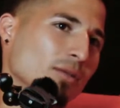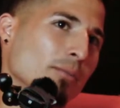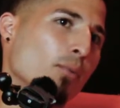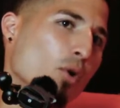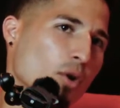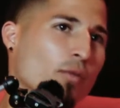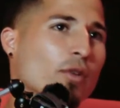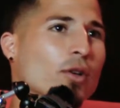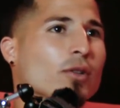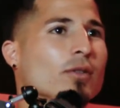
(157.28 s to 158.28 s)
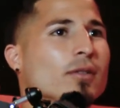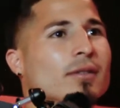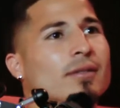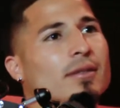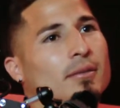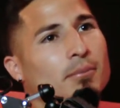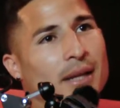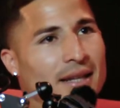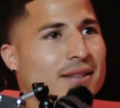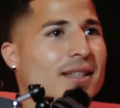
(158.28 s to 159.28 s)
Porterville,
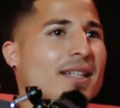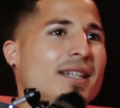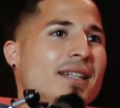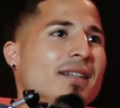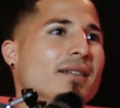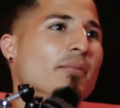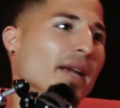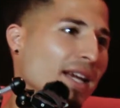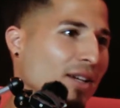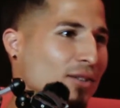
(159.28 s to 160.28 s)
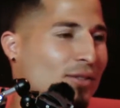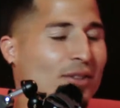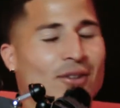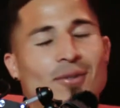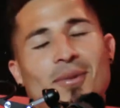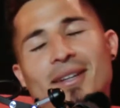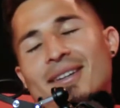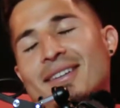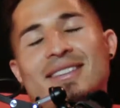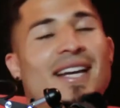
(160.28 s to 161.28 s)
Pixley, Bakersfield. Oh my
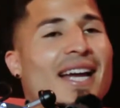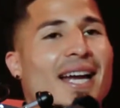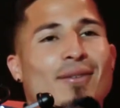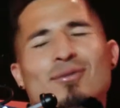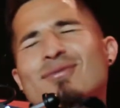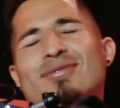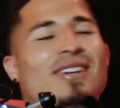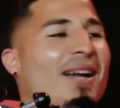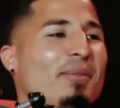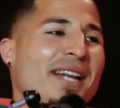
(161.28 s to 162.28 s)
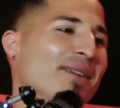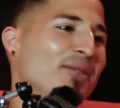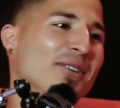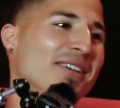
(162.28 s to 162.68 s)
God, Taft. I've been everywhere.